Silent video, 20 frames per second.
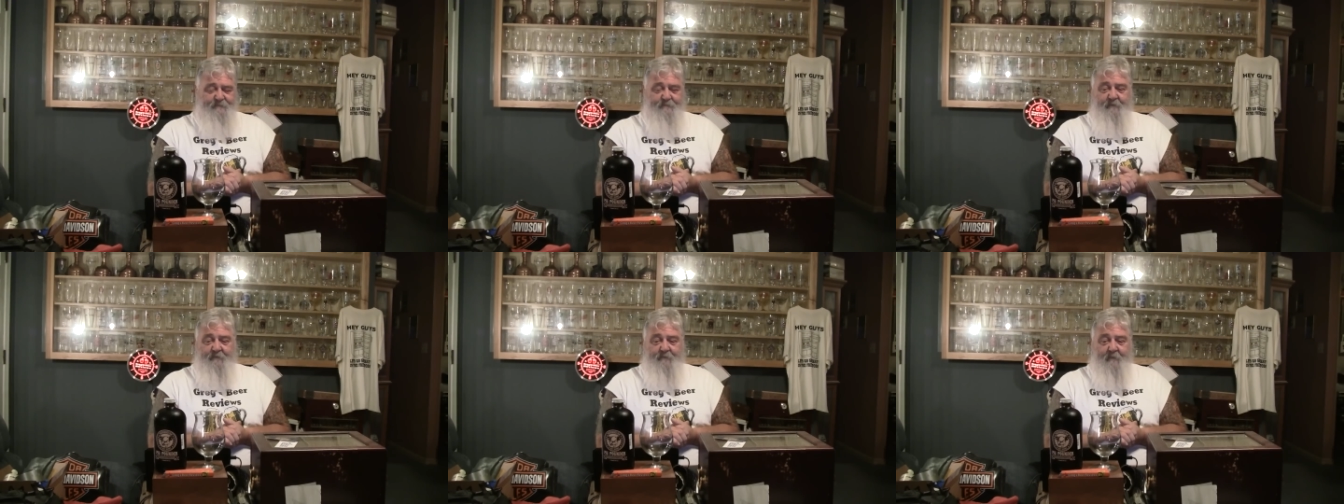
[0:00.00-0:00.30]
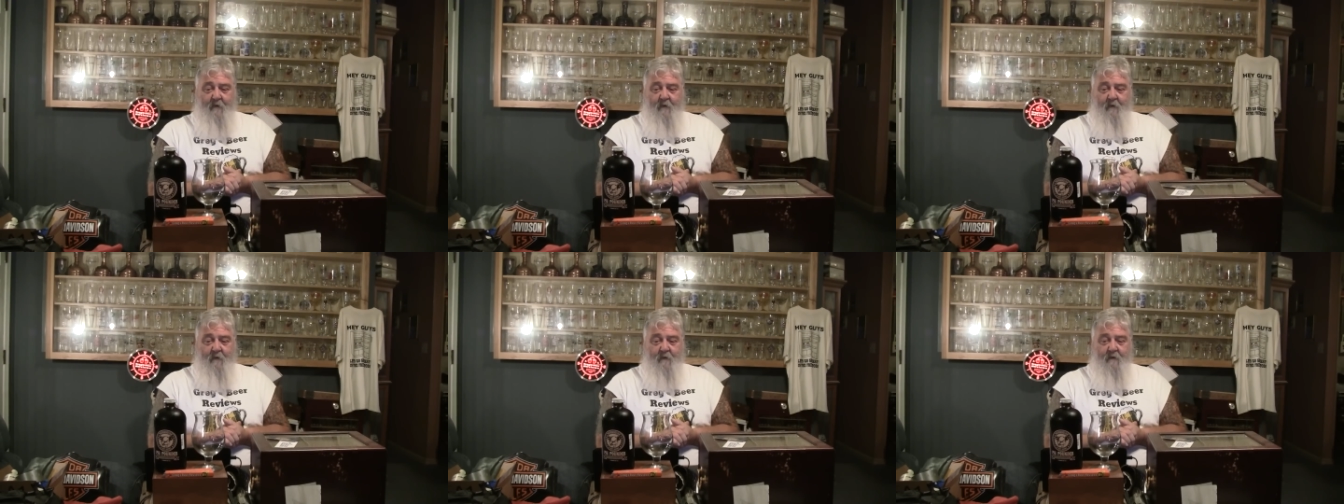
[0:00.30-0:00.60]

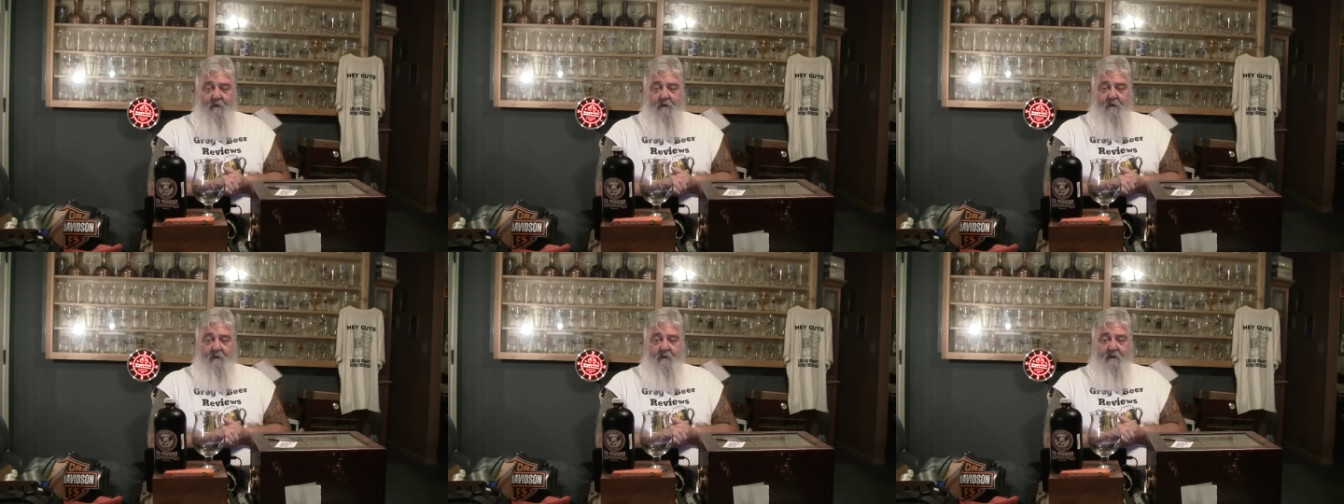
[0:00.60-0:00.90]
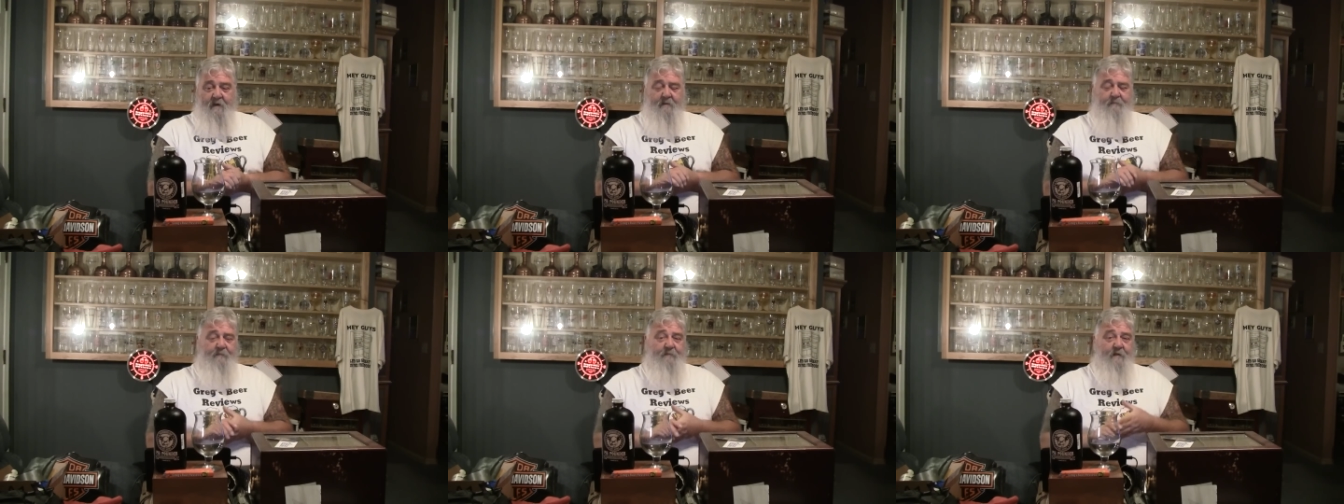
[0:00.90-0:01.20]
before,
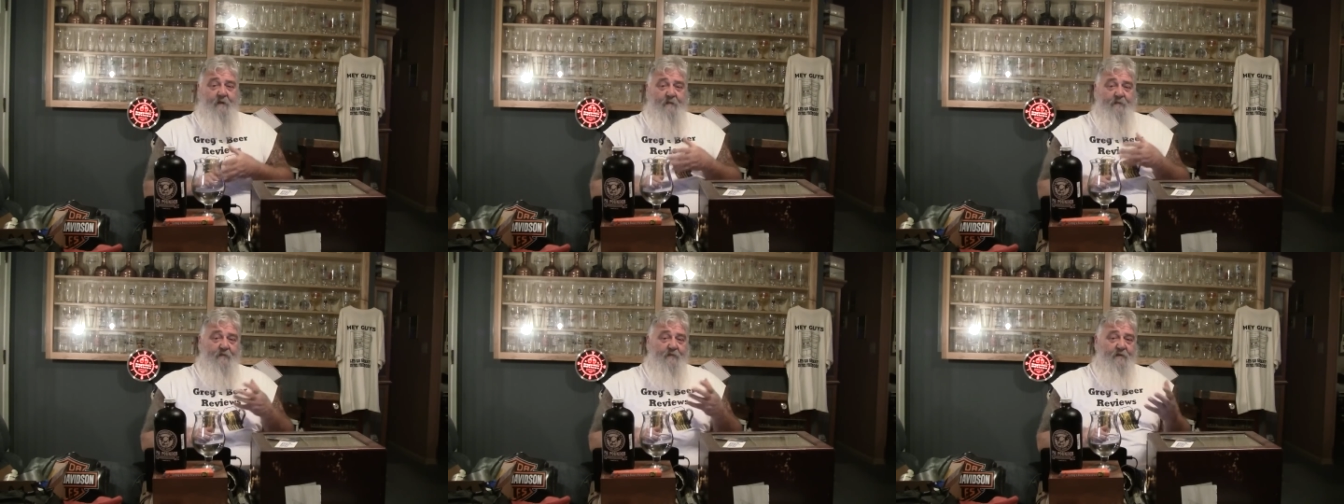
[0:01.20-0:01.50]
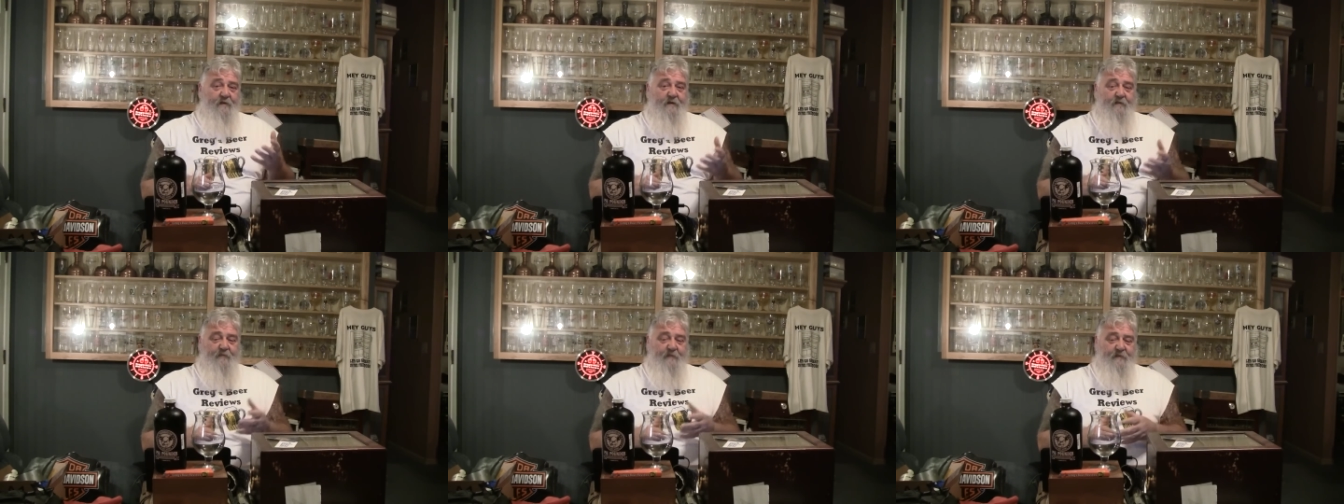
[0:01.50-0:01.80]
even though they're
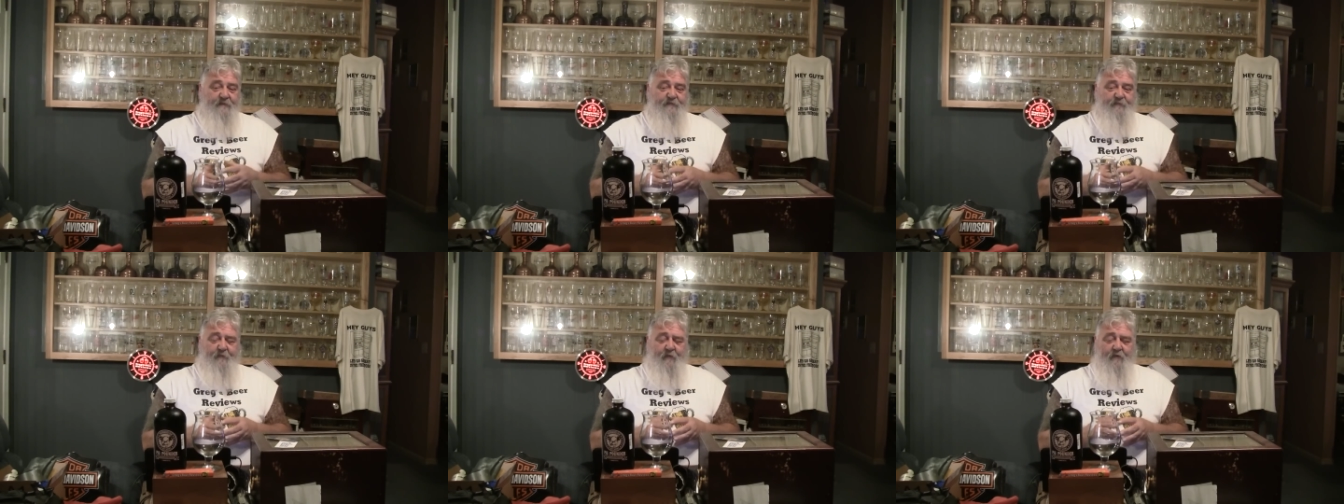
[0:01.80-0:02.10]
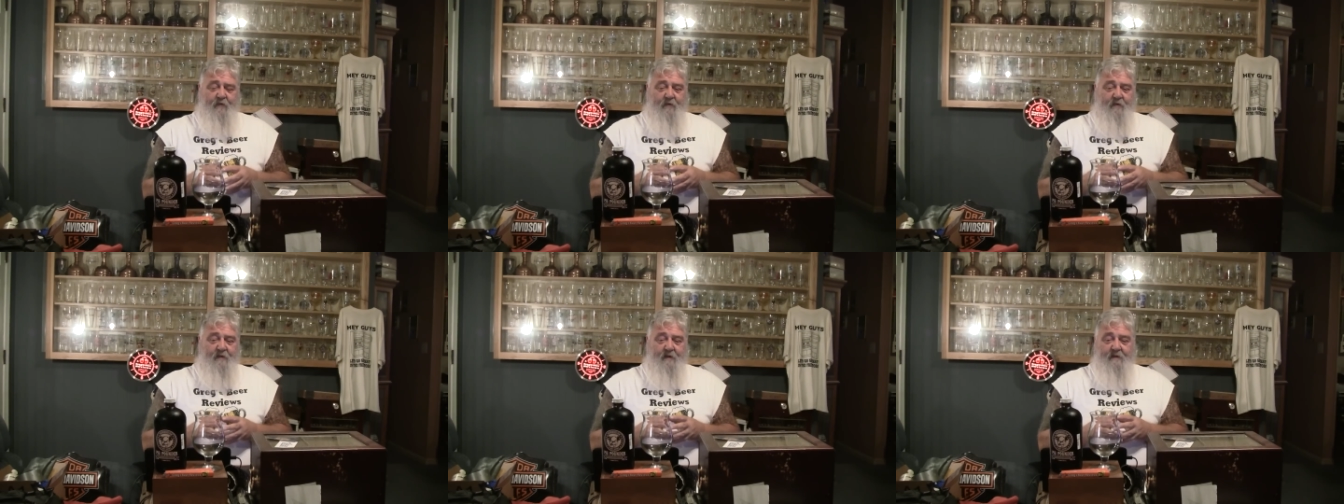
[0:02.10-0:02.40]
in
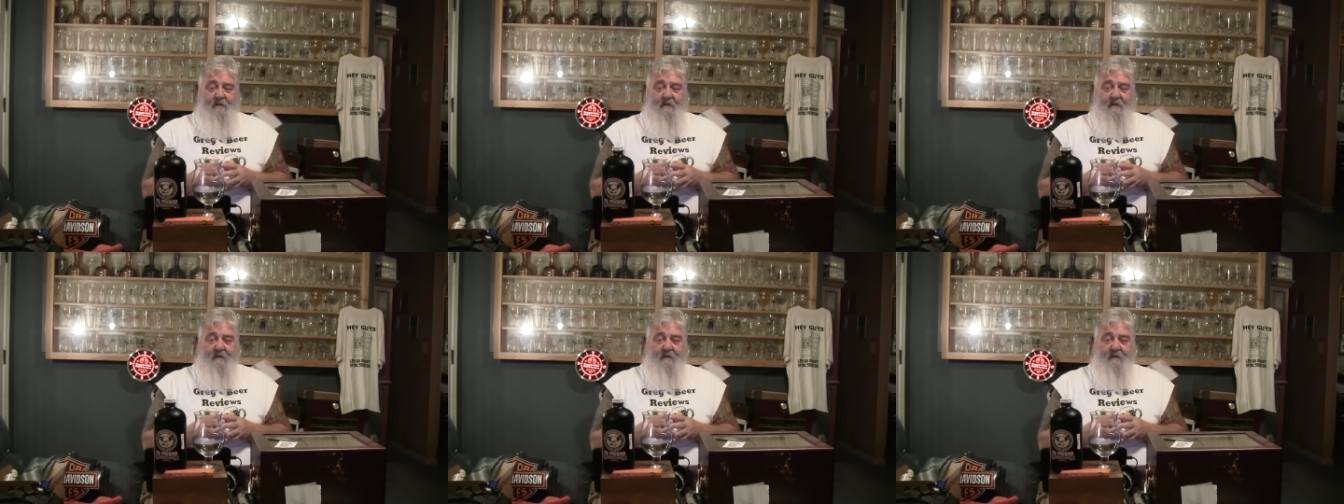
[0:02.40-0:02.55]
Greensboro.